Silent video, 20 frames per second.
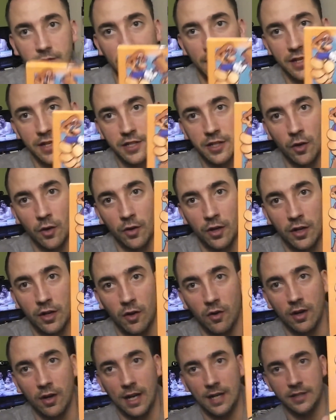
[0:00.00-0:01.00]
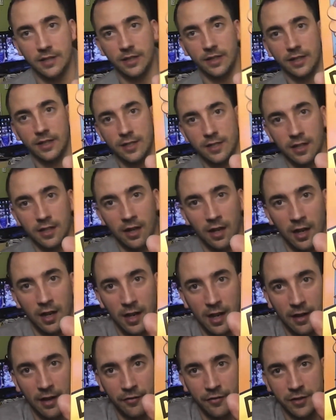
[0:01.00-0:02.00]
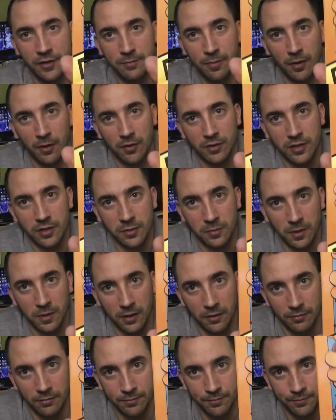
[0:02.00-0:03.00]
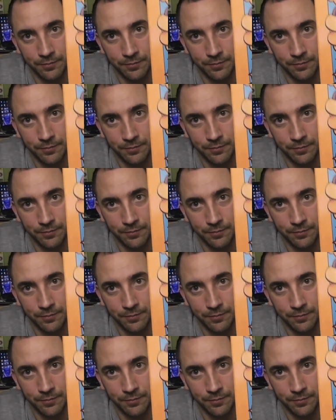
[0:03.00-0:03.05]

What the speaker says: It's Donkey Kong Classics, and I love this box as well.